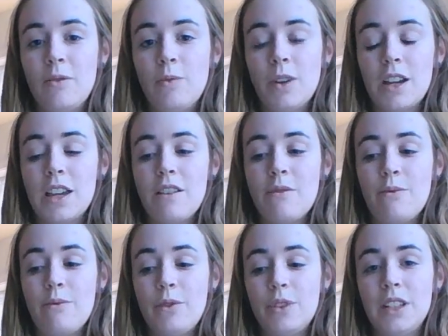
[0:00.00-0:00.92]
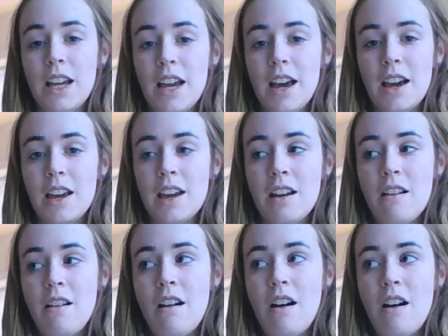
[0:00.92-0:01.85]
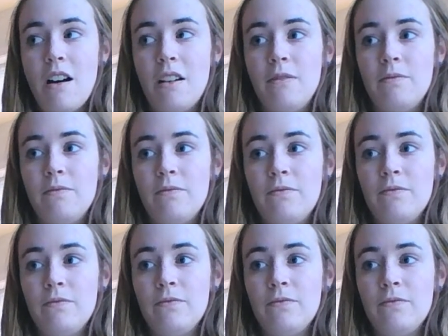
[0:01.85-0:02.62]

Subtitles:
working a full day, in